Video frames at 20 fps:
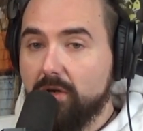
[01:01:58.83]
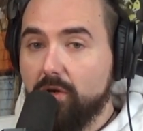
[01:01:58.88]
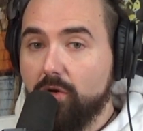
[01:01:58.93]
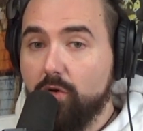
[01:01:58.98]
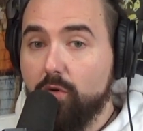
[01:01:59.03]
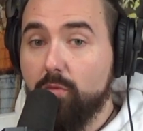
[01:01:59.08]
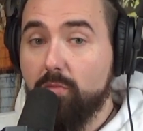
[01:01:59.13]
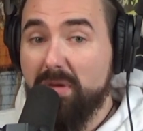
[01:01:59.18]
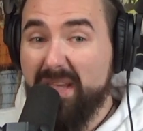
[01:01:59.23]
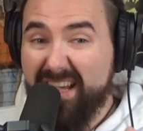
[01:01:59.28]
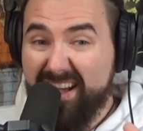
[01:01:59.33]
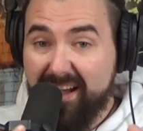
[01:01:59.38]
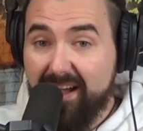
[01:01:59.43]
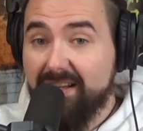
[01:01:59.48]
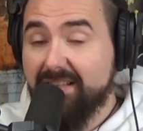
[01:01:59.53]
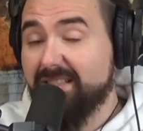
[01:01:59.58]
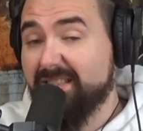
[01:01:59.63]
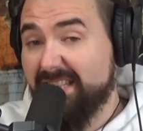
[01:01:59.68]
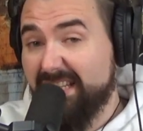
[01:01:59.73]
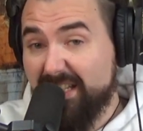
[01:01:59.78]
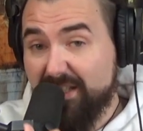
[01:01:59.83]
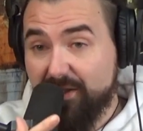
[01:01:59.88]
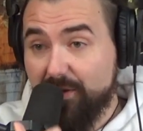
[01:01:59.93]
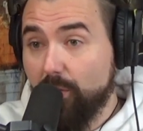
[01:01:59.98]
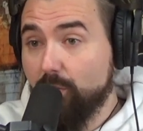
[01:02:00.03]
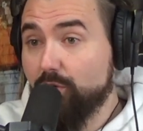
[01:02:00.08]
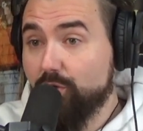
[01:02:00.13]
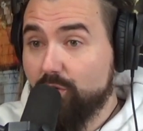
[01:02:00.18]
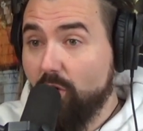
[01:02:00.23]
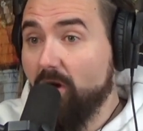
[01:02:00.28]
who because he's
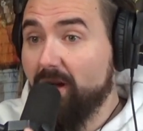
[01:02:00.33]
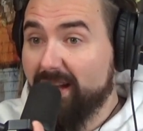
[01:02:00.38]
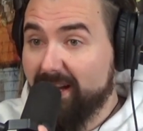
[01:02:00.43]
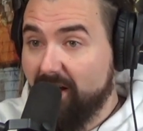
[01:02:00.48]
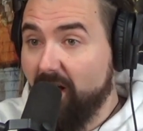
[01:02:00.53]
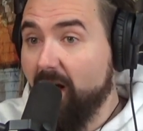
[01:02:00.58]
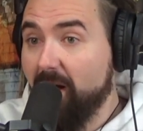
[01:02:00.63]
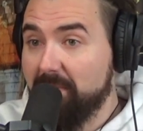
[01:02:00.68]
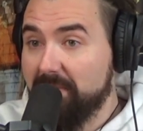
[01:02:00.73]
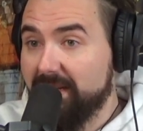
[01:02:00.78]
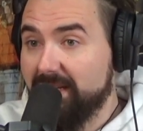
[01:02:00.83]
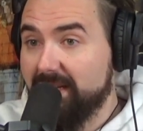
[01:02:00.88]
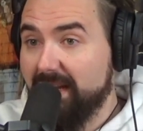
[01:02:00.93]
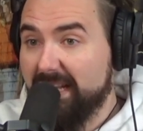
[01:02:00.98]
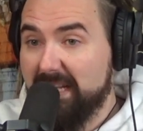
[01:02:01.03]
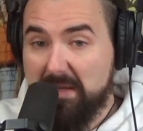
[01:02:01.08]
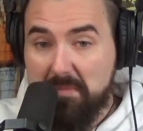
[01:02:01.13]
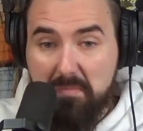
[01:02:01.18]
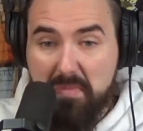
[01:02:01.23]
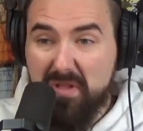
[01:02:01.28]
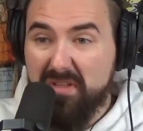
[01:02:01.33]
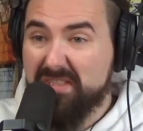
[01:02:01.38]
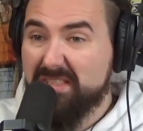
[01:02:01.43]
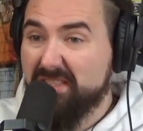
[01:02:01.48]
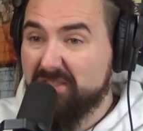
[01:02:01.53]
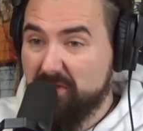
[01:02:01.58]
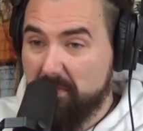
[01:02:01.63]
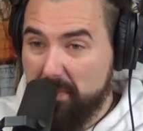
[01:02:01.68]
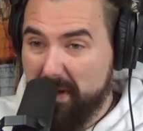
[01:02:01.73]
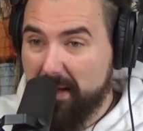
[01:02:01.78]
so strong in comedy and he built
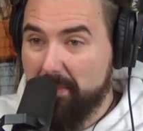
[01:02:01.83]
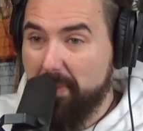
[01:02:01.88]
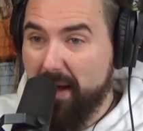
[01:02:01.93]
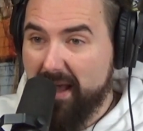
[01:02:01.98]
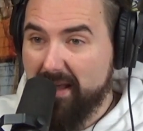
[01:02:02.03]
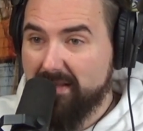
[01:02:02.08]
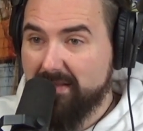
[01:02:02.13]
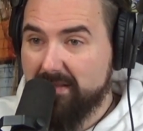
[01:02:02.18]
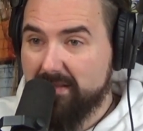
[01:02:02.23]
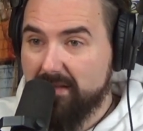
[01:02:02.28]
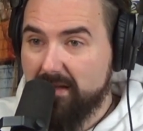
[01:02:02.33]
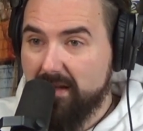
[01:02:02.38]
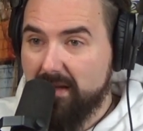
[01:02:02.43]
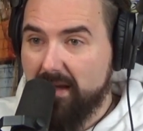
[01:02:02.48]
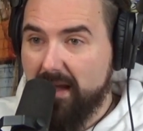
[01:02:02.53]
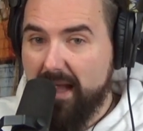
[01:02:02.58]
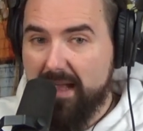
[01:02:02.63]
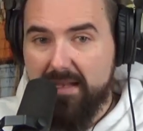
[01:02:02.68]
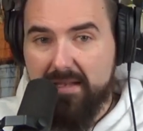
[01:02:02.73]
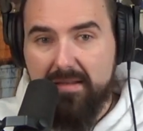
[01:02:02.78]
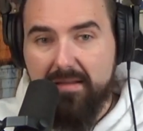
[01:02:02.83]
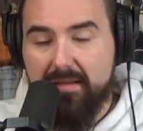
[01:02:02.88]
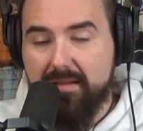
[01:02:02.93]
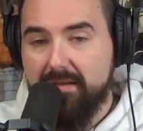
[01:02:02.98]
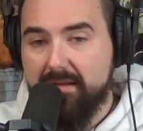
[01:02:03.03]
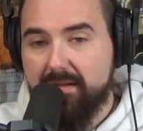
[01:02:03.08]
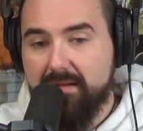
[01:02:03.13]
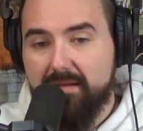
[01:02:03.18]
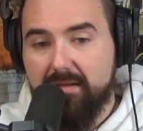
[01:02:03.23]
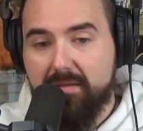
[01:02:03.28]
such a big base and
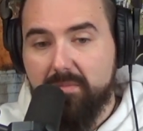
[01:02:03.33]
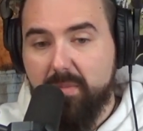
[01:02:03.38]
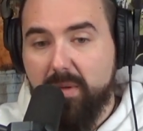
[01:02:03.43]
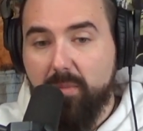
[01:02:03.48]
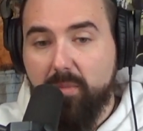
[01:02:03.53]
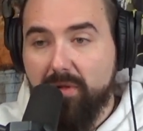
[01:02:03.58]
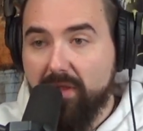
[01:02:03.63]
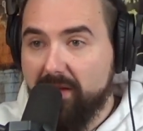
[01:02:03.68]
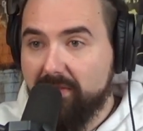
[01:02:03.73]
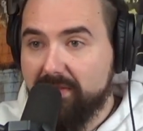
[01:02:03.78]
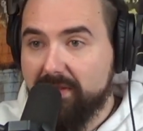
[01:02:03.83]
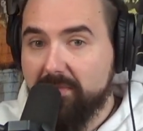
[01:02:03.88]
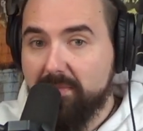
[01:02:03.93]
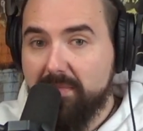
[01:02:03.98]
people loved